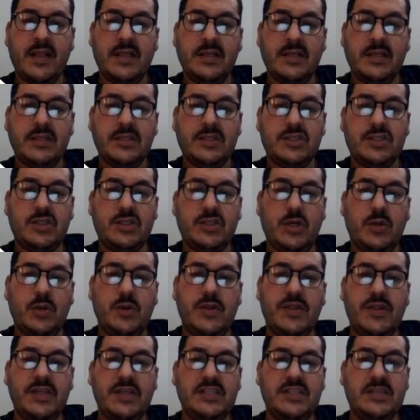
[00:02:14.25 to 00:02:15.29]
So in
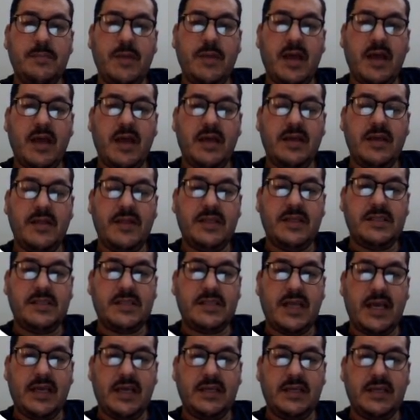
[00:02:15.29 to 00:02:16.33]
this
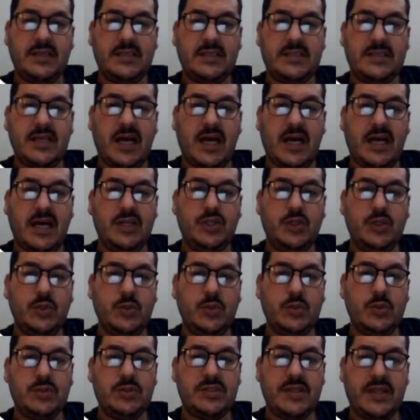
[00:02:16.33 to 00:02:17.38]
case, I
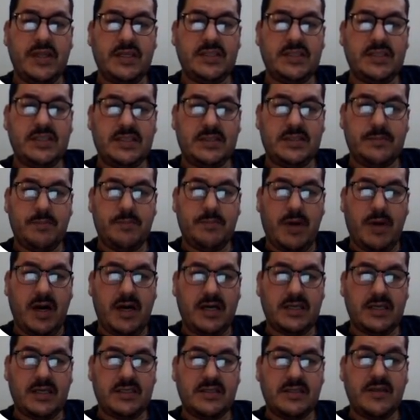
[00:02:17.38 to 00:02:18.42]
use this
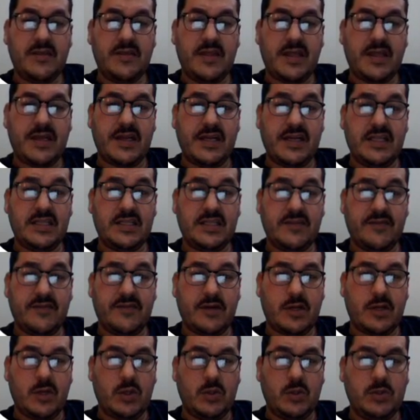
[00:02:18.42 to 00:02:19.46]
part, the relative
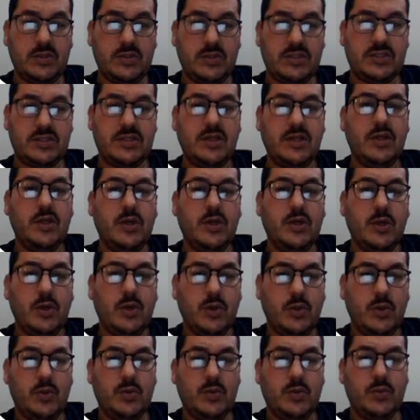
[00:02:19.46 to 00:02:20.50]
clause
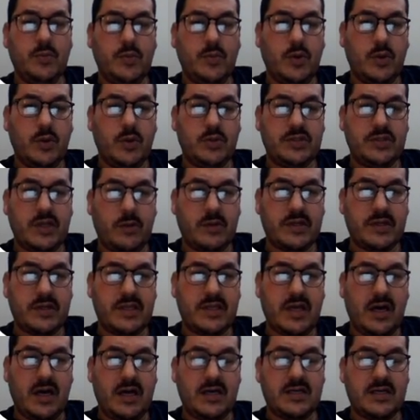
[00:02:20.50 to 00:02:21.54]
who bought our
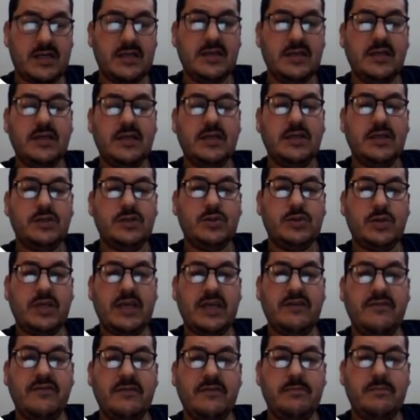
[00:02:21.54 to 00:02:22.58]
car, to
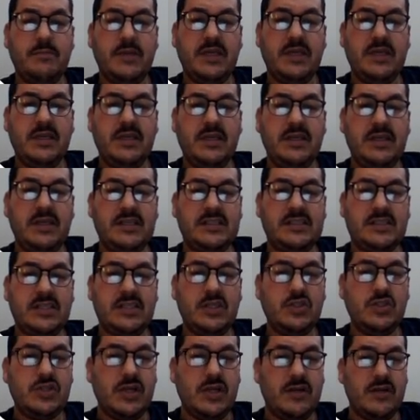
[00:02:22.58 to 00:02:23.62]
give me
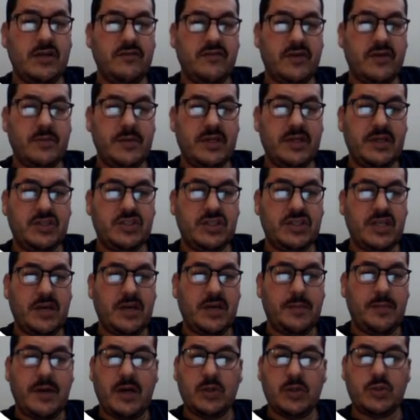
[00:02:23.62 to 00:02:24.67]
essential information
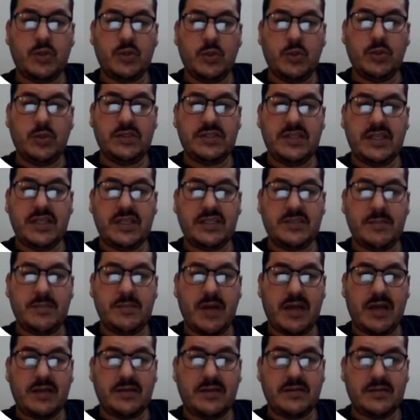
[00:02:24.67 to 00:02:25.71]
about who is this man.